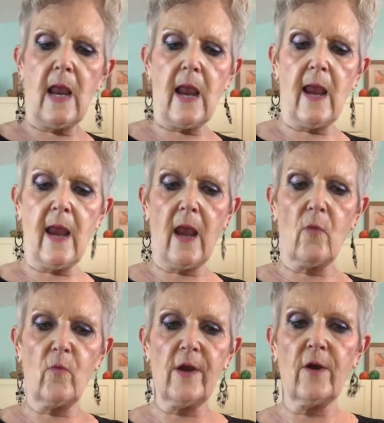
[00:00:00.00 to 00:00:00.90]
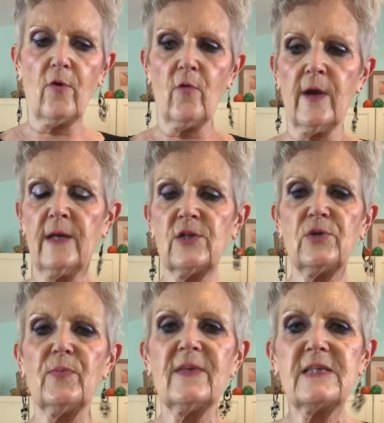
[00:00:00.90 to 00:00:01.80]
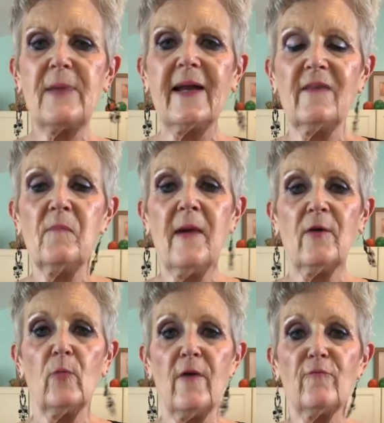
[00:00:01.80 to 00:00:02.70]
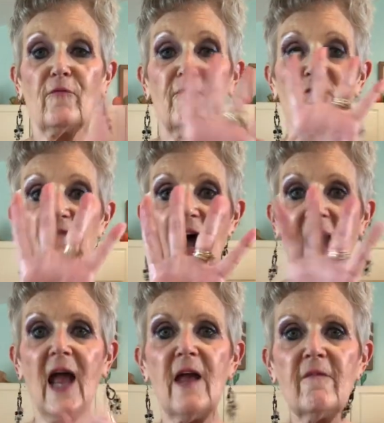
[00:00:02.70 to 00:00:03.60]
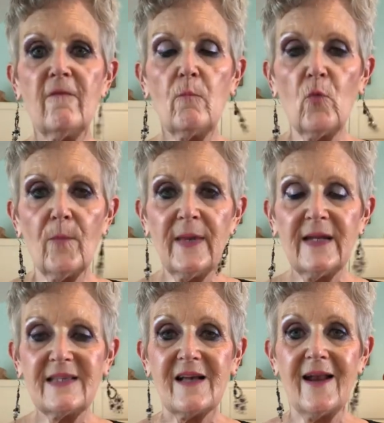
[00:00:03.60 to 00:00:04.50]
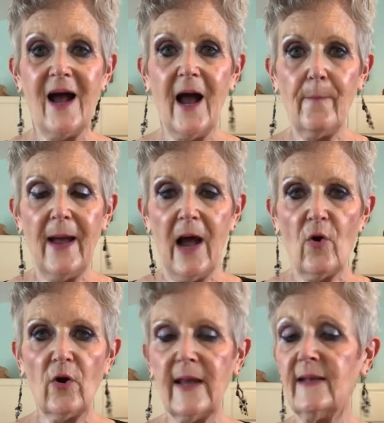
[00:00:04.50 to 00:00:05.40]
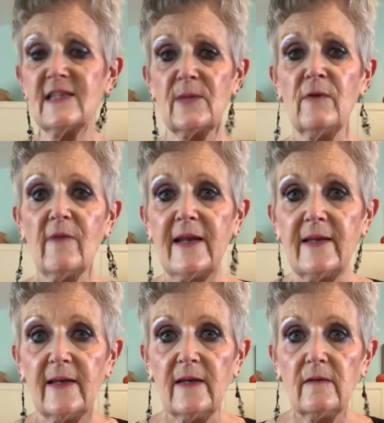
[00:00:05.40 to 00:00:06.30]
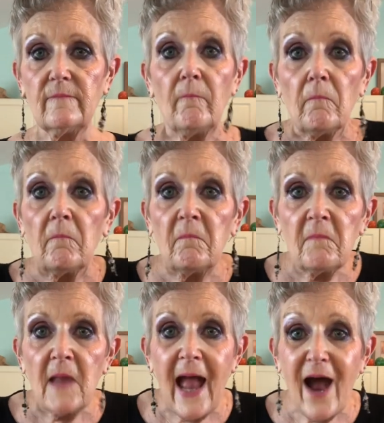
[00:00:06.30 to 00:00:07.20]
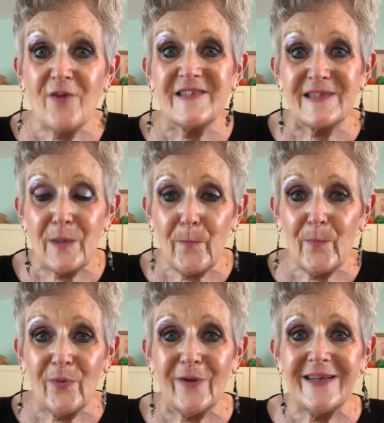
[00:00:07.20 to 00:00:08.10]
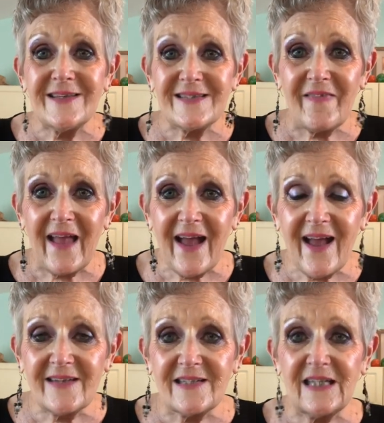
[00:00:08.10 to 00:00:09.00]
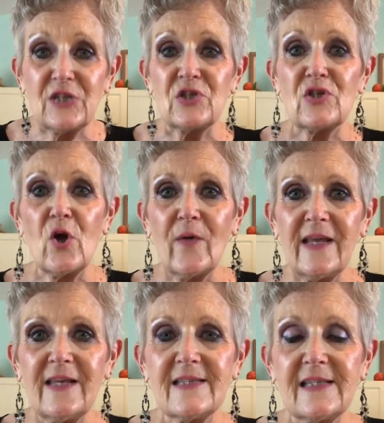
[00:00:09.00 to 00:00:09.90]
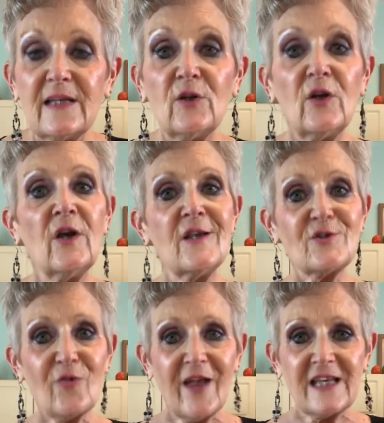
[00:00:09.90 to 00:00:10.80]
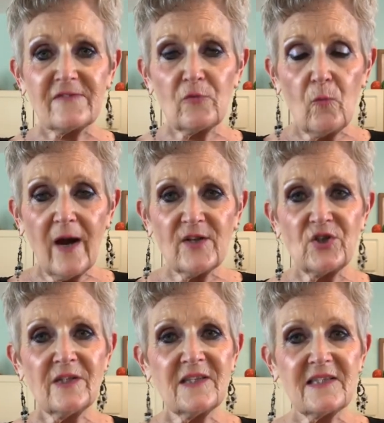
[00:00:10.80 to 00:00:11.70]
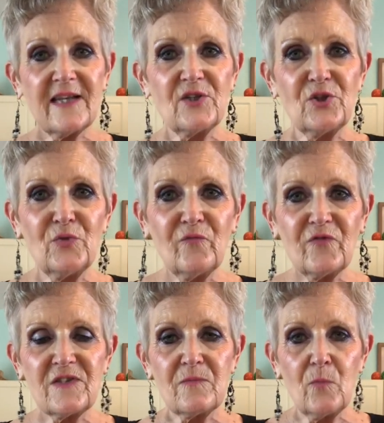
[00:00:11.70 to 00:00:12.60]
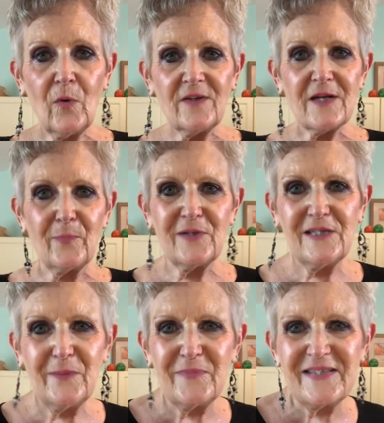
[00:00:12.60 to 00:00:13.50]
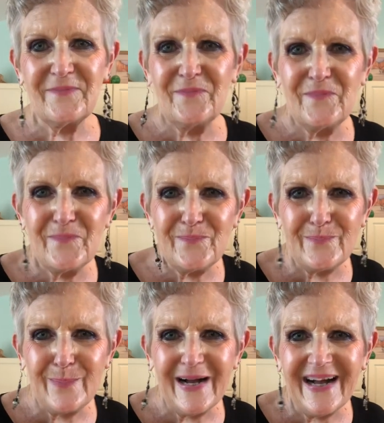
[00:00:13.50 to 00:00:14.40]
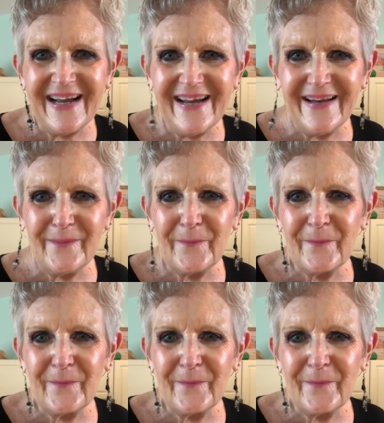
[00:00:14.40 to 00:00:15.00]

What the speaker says: And we are going to put this back in the microwave for 5 more minutes on high power, and it's going to be ready to eat. How simple is that? It's so easy. So thanks for watching, and stay tuned for some more Tupper tips. Bye.